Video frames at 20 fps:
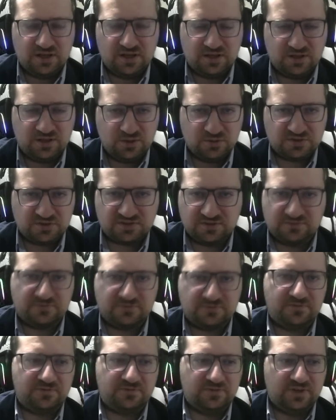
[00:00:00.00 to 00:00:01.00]
use of
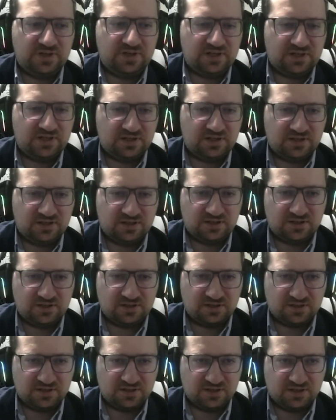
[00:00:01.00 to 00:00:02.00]

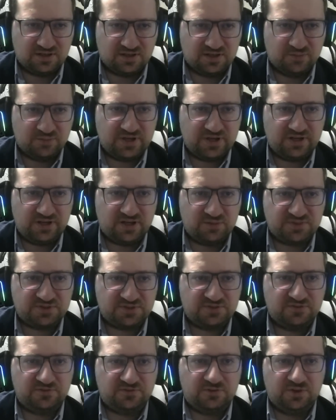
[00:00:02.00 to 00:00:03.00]
combined
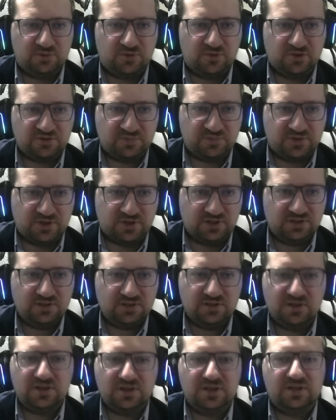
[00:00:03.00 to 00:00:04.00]
arms for the most part.
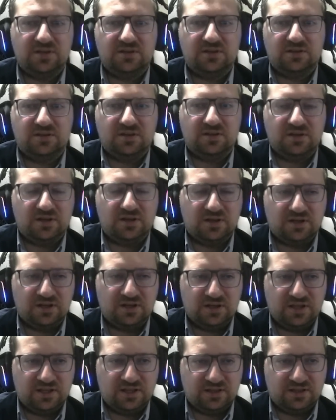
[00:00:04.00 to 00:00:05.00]

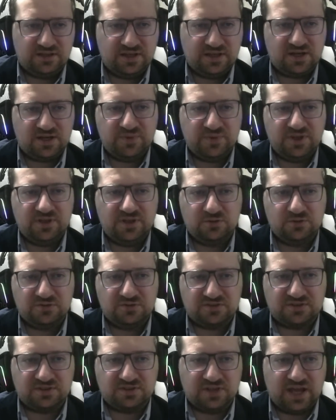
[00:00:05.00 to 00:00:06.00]
They're being
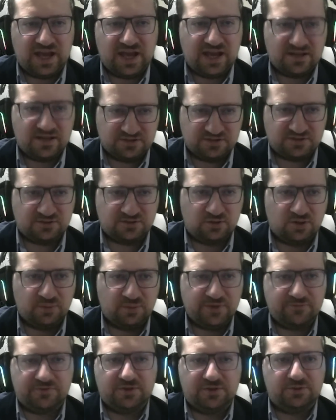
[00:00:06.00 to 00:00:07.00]
used as the storm
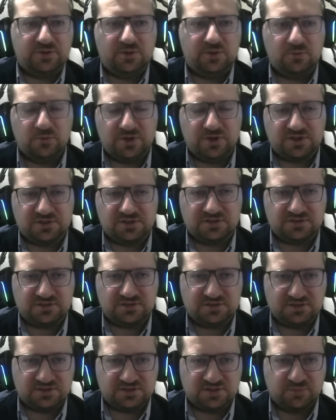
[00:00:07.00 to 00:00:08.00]
infantry, which
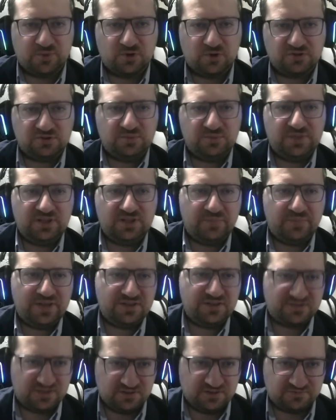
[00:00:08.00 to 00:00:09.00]
is supposed to be the
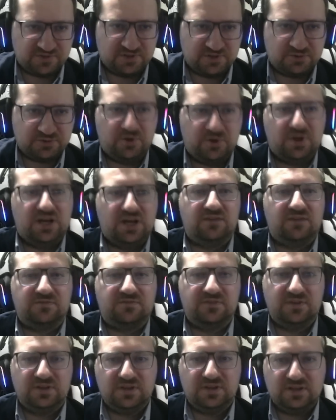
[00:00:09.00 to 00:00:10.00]
best infantry you
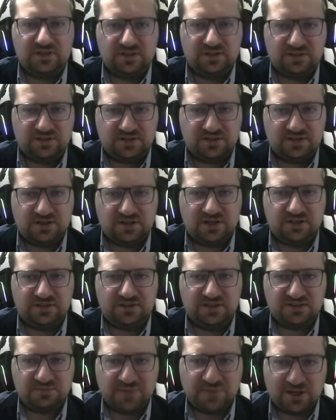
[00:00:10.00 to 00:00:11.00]
have. The
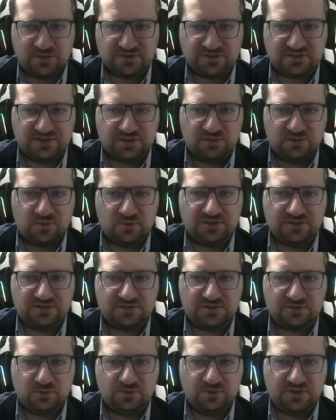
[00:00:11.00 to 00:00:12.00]
dismounts are the
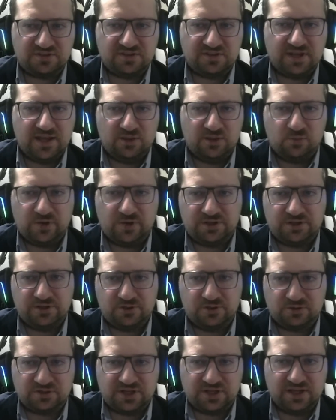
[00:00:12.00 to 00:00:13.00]
ones who decide whether
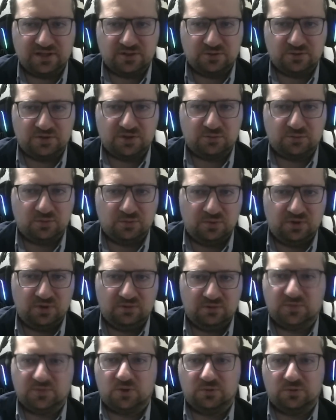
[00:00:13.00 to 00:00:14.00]
your tank unit will,
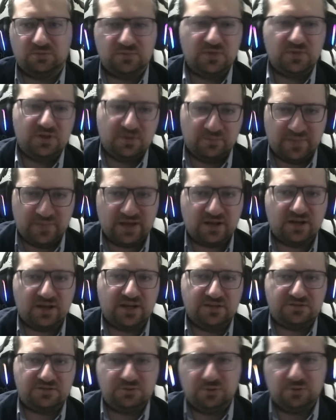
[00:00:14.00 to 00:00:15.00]
or
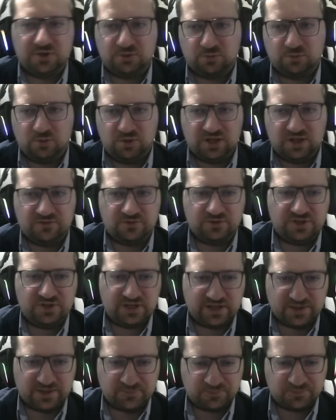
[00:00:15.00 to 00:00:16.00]
mechanized unit will live or
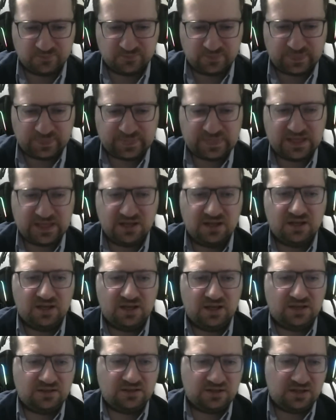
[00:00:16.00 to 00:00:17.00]
die.
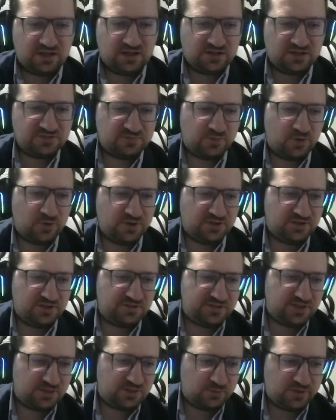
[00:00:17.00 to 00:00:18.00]
And the last point
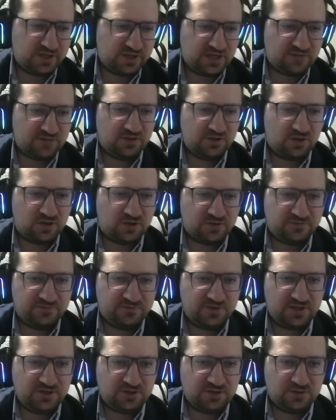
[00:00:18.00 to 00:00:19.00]
is that we have a lot of
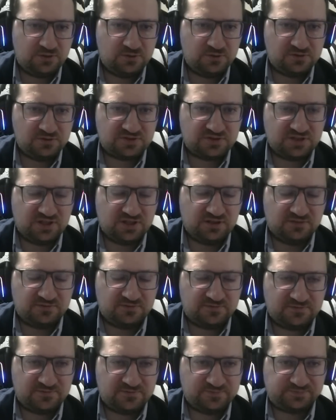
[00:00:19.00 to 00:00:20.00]
videos
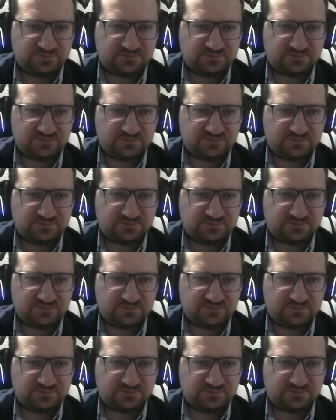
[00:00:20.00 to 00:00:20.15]
of